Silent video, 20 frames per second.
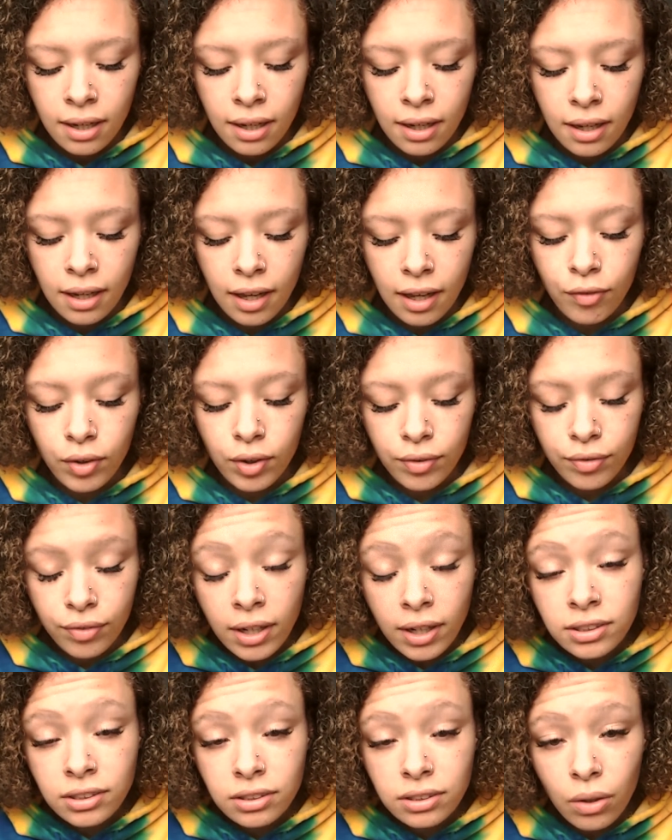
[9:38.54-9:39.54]
If your
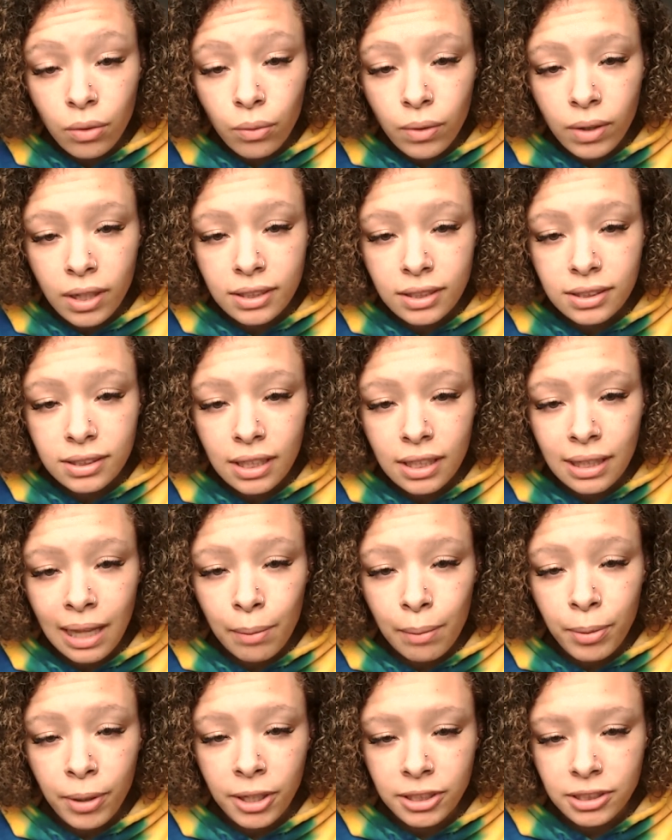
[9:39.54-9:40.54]
friends don't want to see
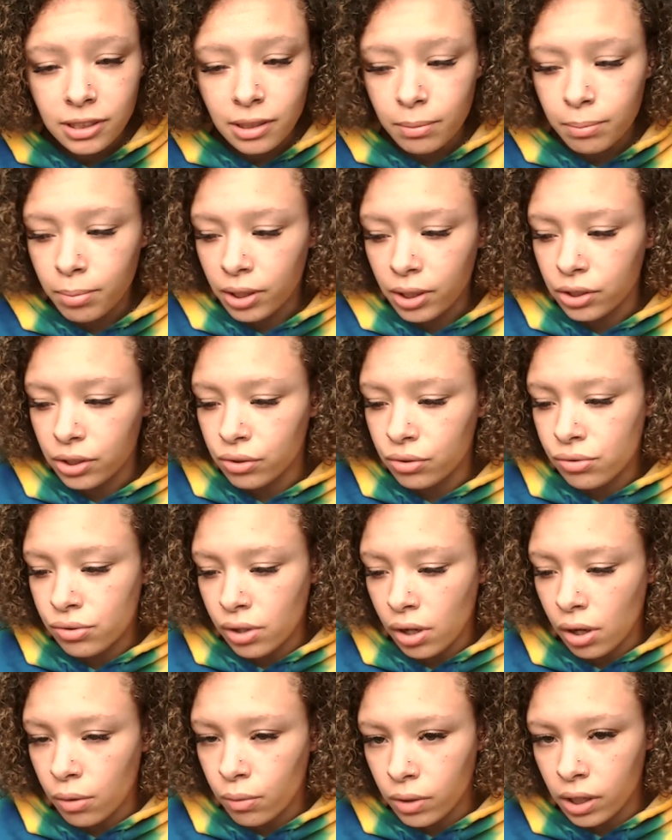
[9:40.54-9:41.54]
that person, but you
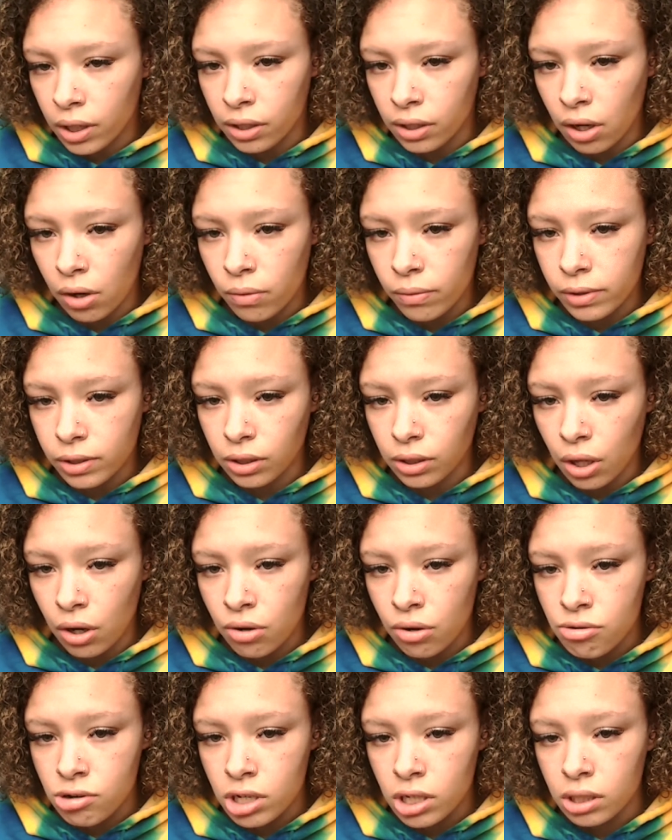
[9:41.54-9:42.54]
don't want to go
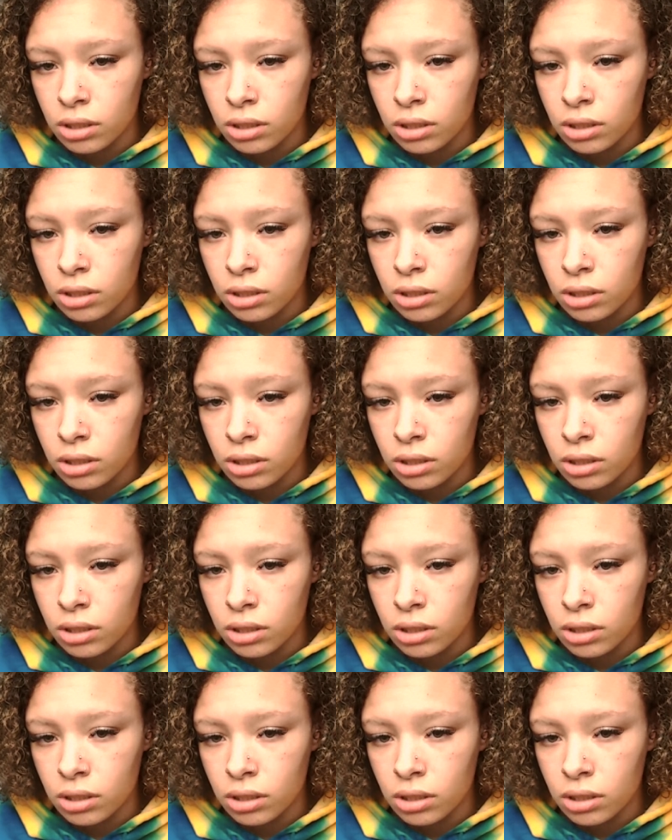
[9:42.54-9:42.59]
alone,